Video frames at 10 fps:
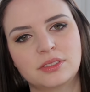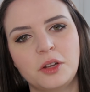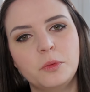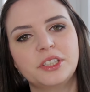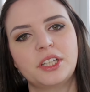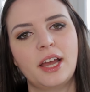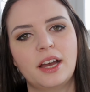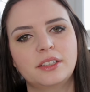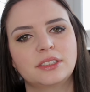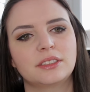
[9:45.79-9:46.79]
I I wish I
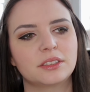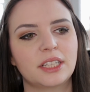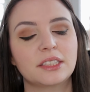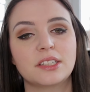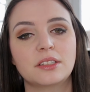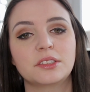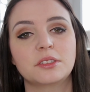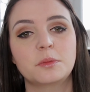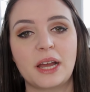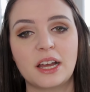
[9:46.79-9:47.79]
hadn't. That sounds
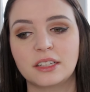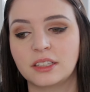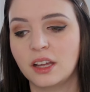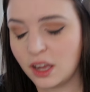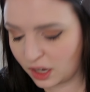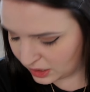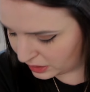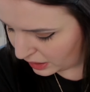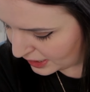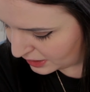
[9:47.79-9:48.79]
so bad. I
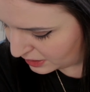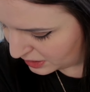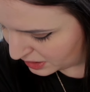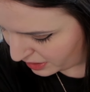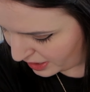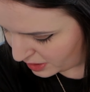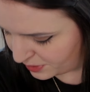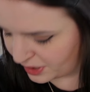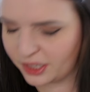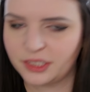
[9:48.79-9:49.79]
like the design
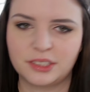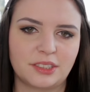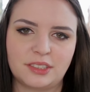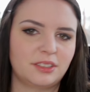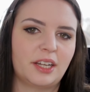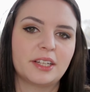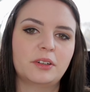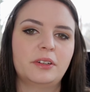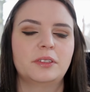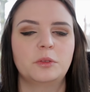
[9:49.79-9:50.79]
of it. I
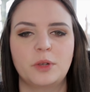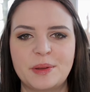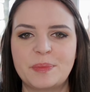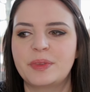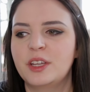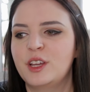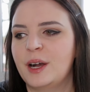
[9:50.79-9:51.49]
got it on a whim.